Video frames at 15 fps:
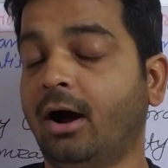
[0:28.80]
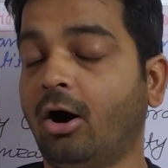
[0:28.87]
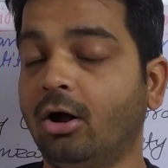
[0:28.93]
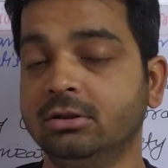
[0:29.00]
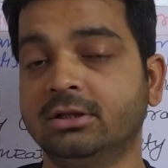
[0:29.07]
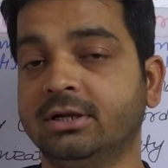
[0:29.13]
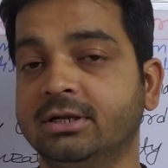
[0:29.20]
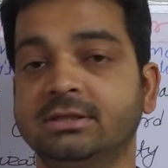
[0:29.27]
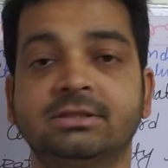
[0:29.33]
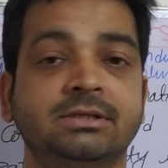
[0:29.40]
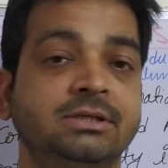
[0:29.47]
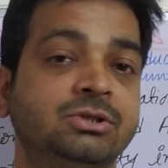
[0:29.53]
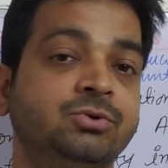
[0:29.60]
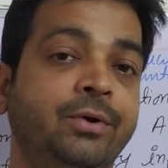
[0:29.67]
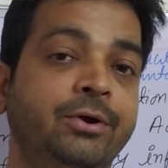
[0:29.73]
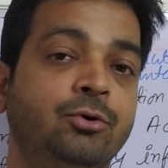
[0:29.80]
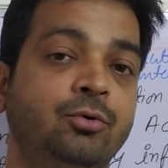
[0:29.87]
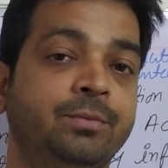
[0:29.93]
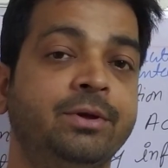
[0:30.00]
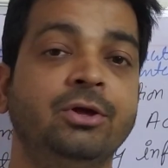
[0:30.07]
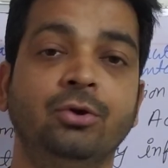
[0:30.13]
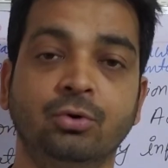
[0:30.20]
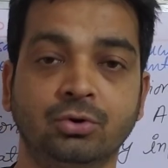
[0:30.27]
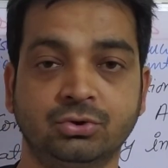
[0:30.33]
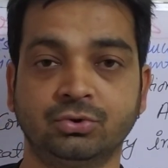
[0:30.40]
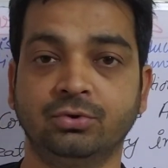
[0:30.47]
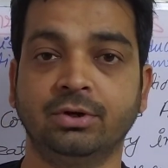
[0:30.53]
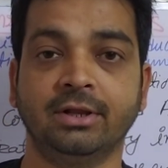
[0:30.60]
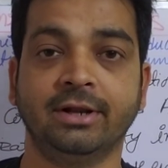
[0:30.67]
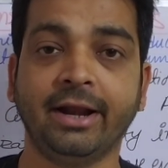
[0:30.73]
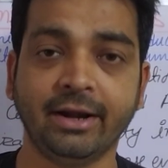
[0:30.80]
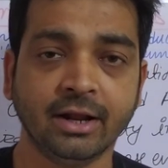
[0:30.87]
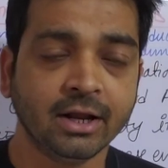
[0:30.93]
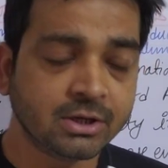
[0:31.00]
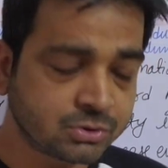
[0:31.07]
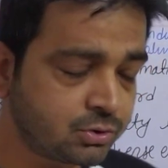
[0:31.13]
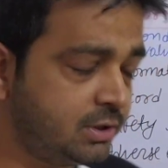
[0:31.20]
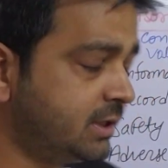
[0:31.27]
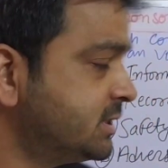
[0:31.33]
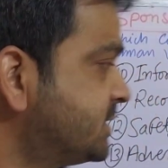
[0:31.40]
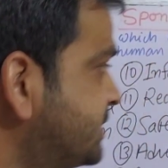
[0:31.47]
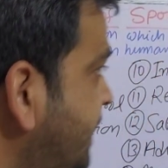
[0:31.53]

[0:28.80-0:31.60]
all the risk is going to be yours only, right? So let us